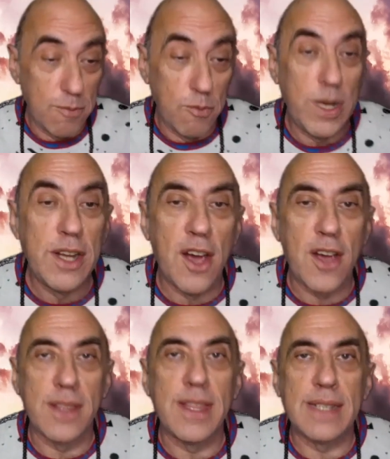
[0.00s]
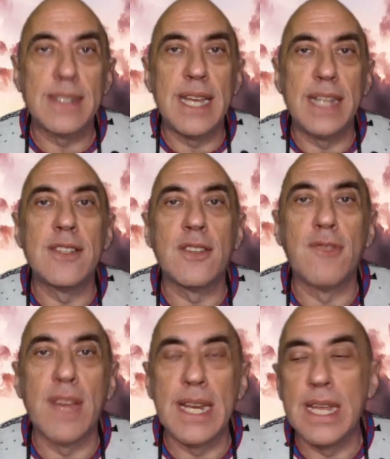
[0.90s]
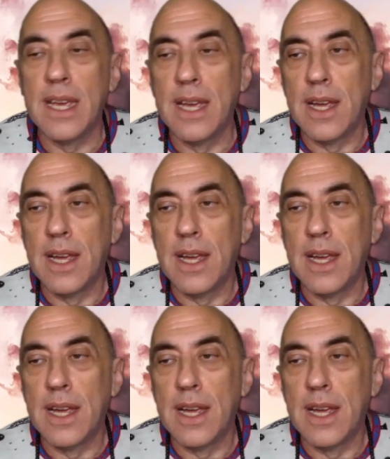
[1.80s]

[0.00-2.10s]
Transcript: We know that tends to really.